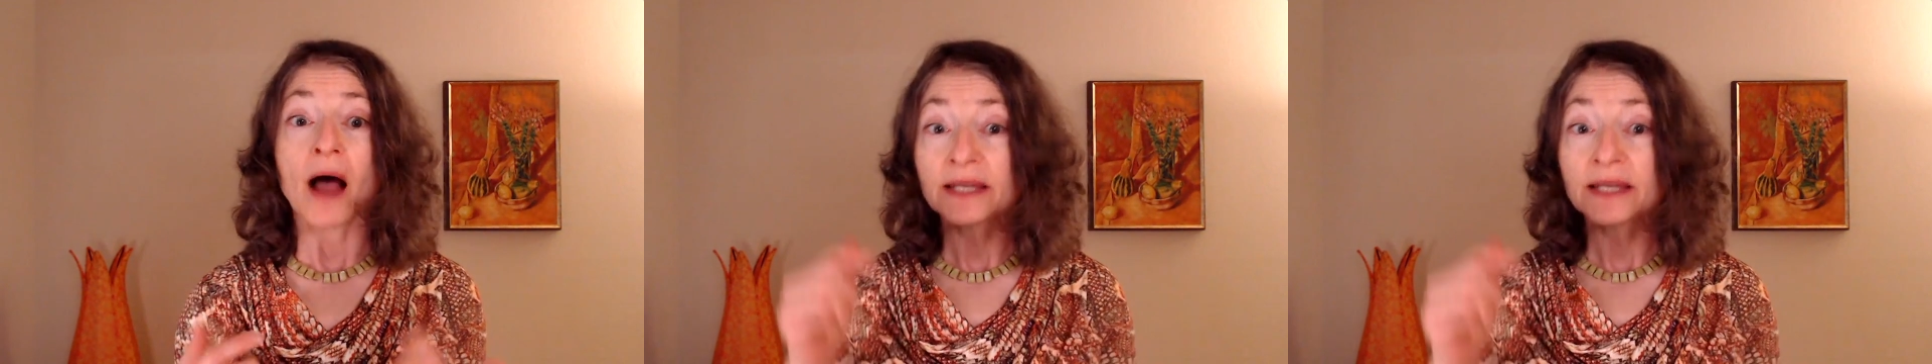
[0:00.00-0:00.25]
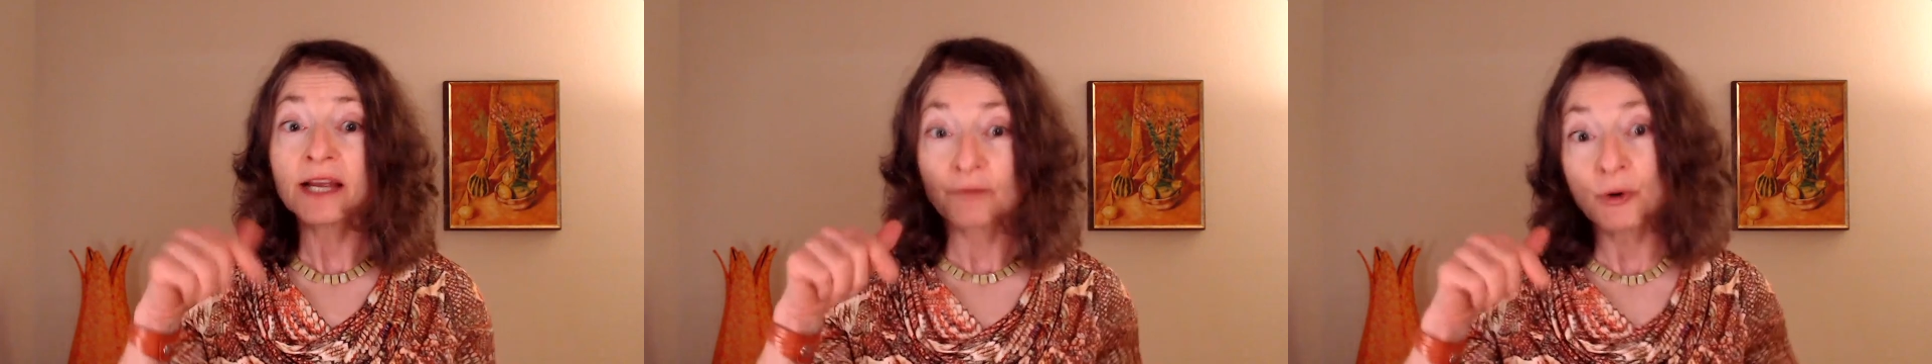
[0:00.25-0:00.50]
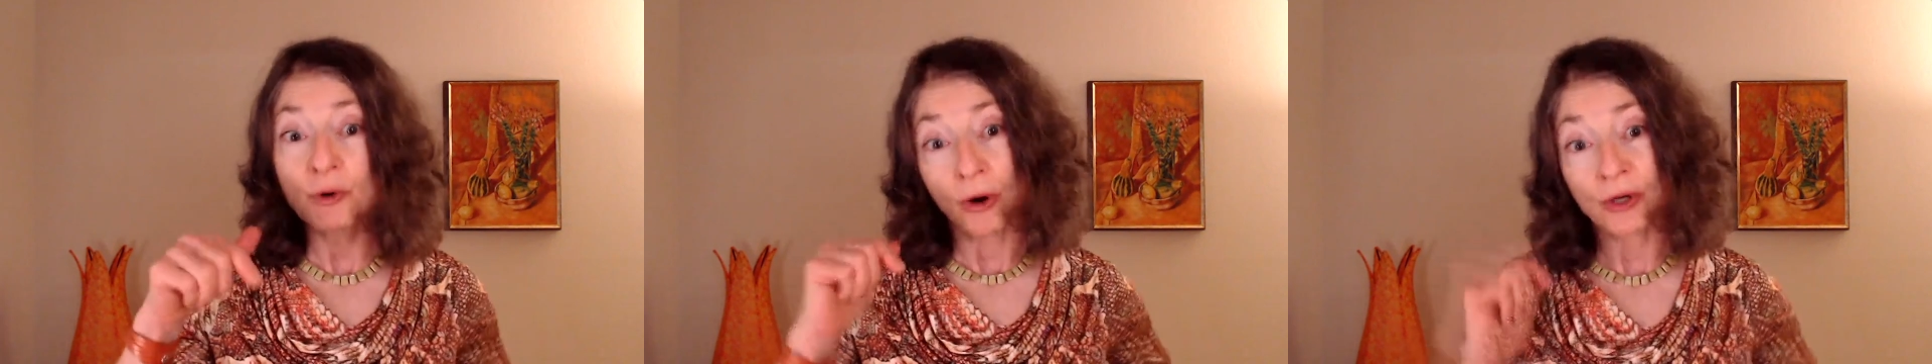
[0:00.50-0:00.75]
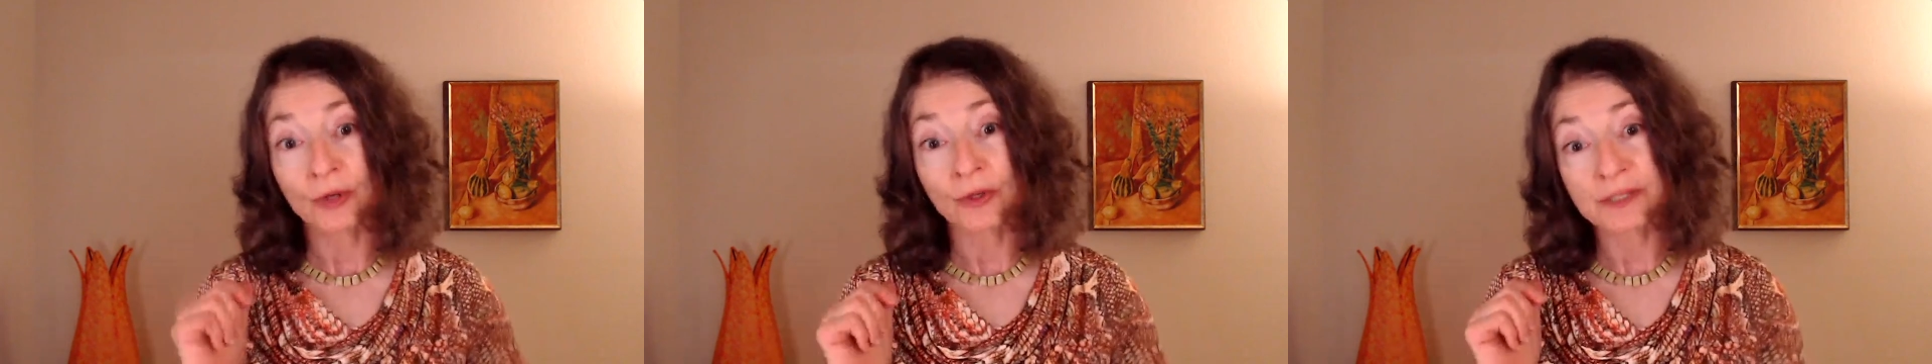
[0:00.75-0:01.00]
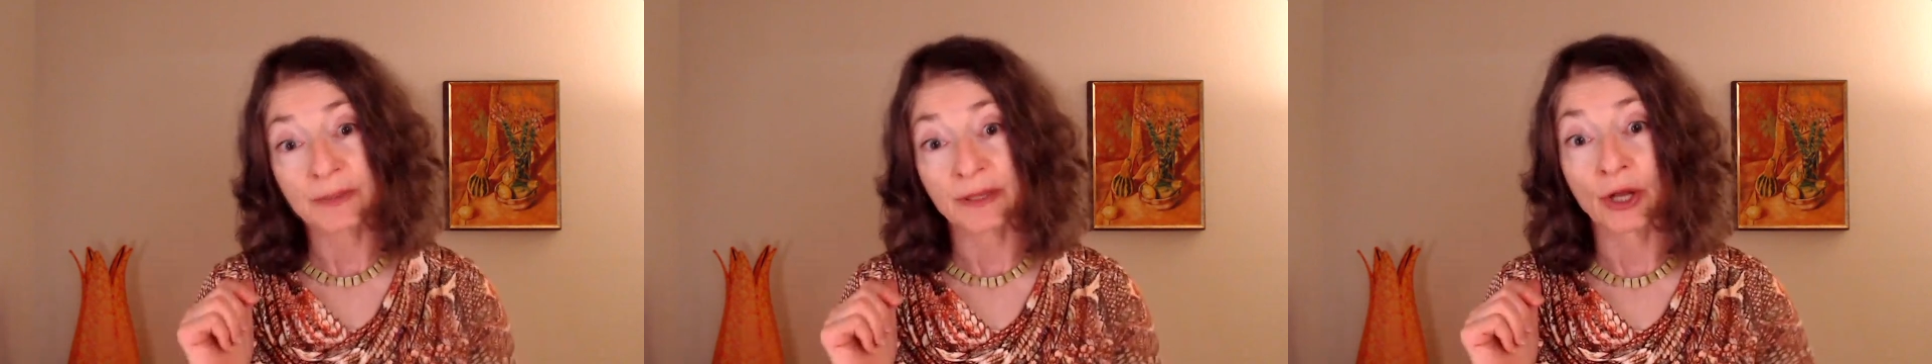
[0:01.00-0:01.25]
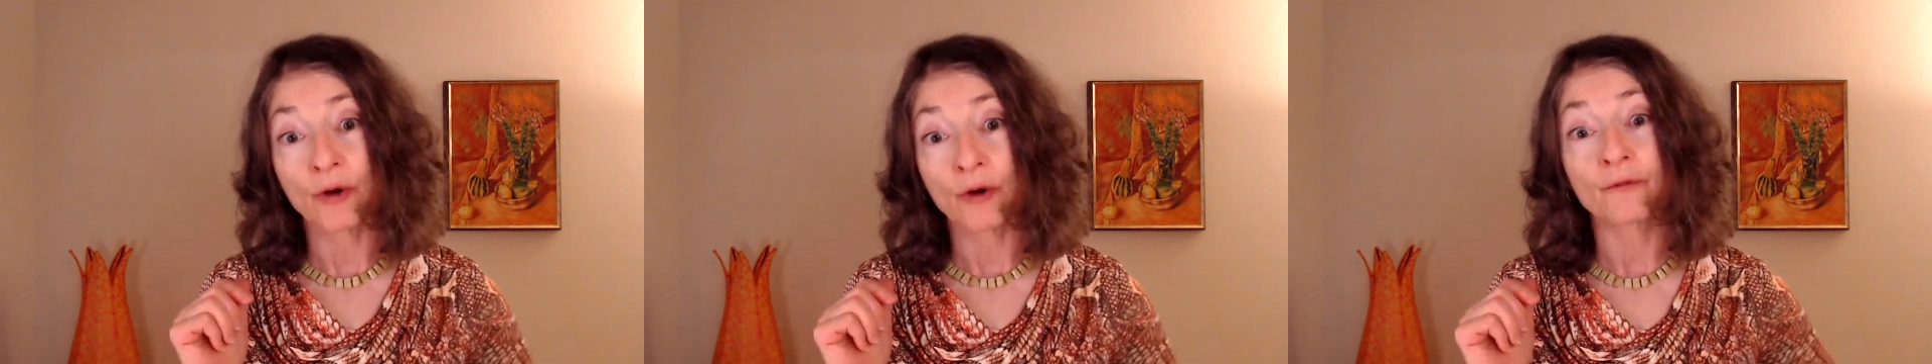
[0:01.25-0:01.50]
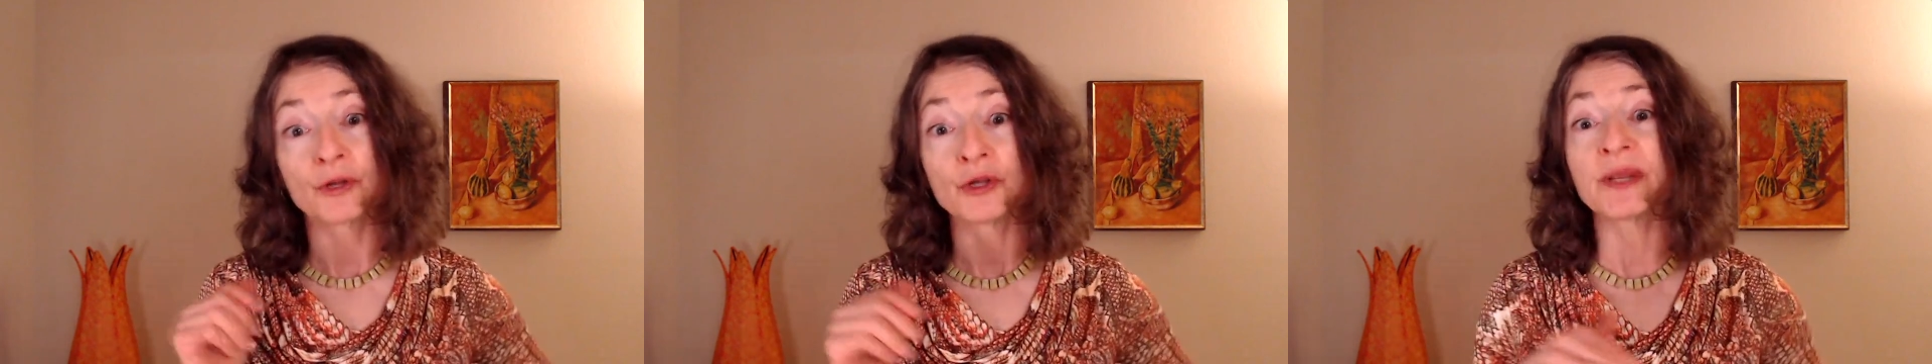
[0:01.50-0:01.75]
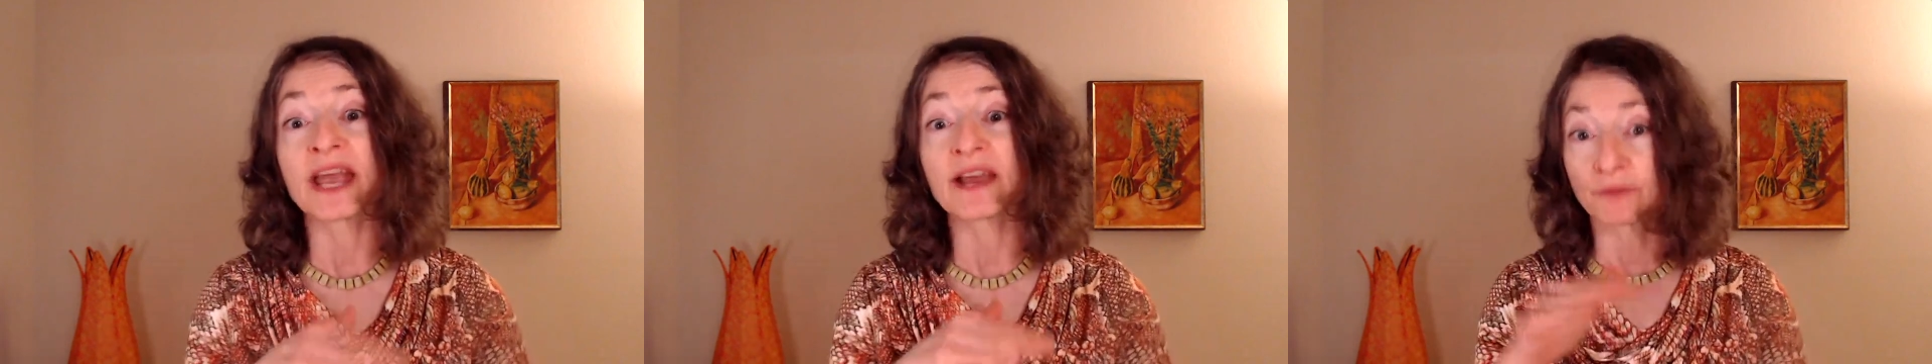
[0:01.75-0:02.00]
I'll link a few articles
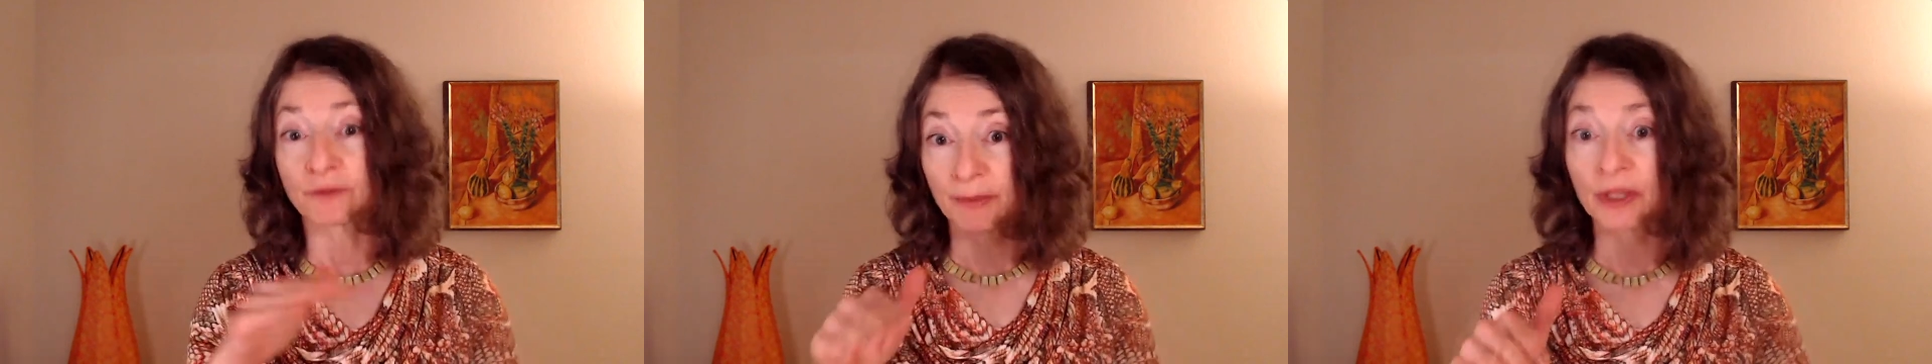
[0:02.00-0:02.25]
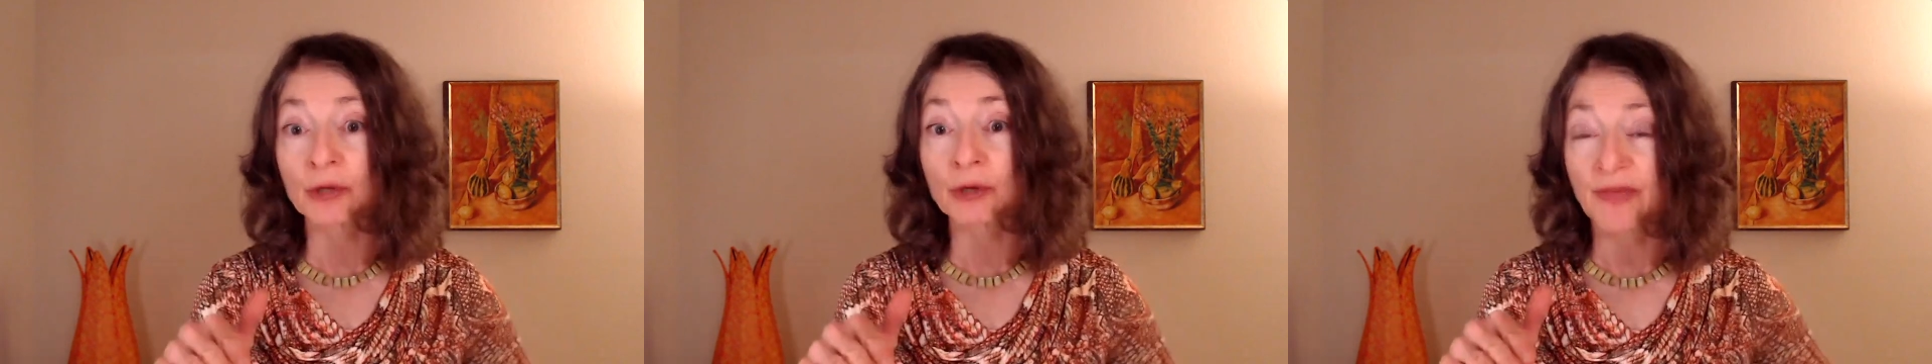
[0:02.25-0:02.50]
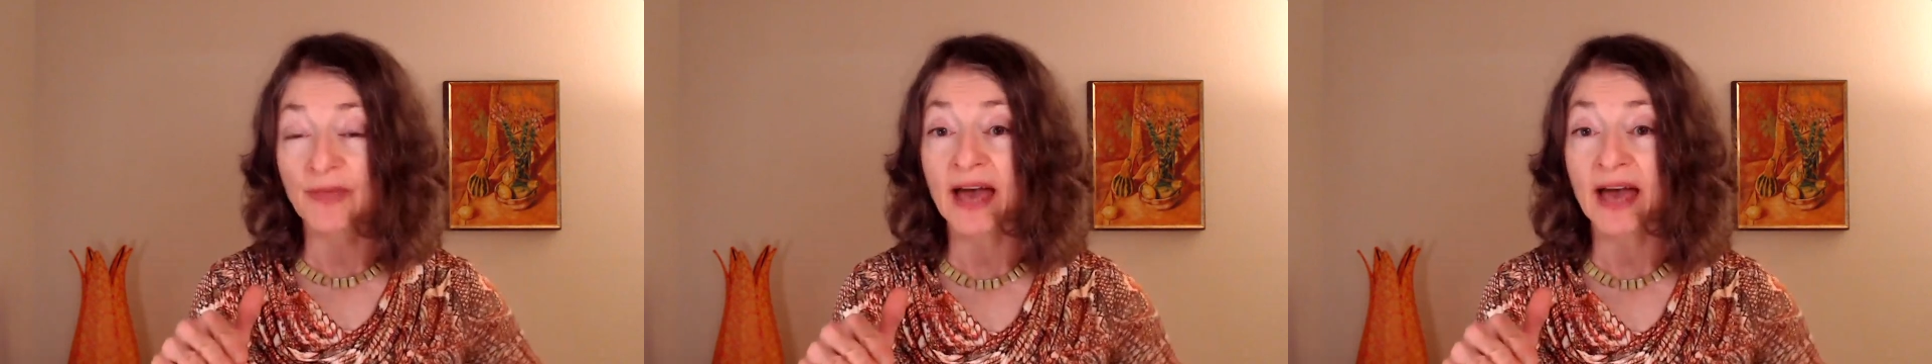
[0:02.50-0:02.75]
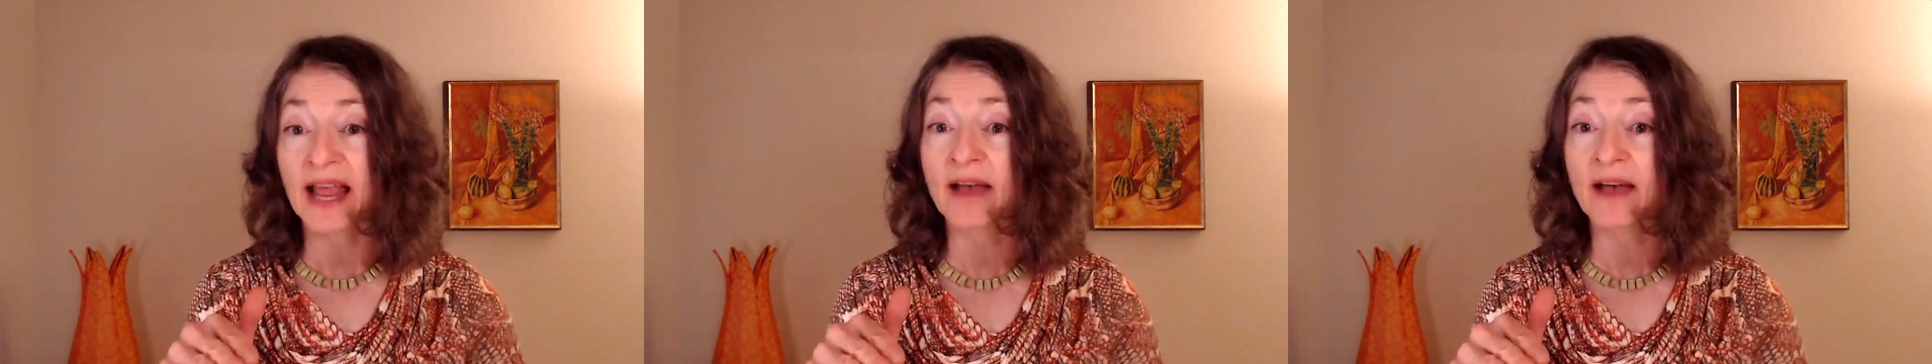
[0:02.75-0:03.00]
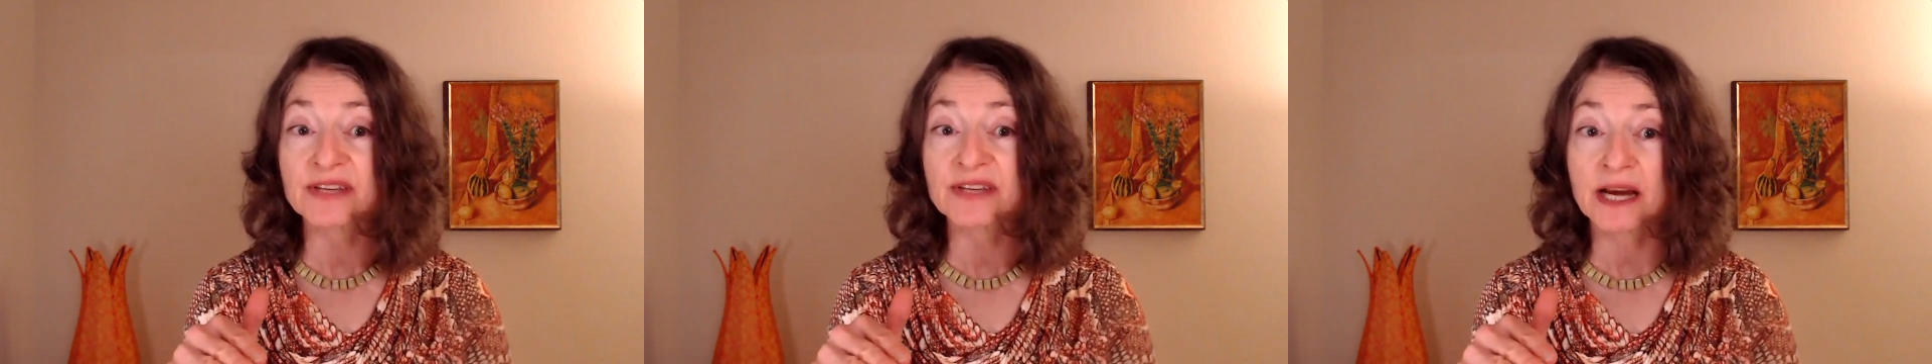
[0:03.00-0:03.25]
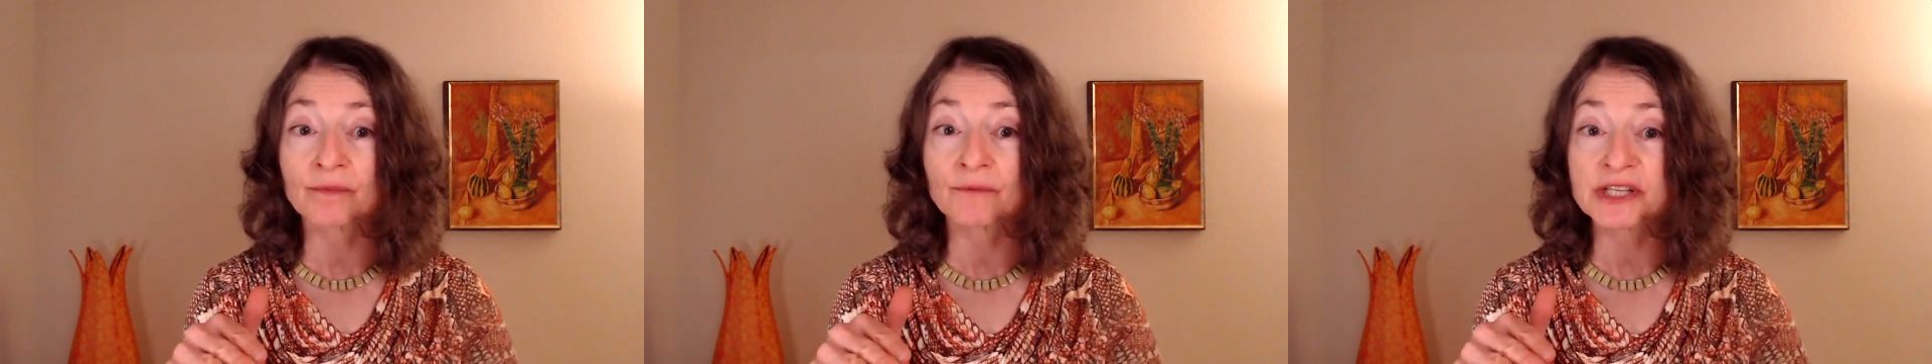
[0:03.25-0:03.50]
below for you to get familiar with how to have this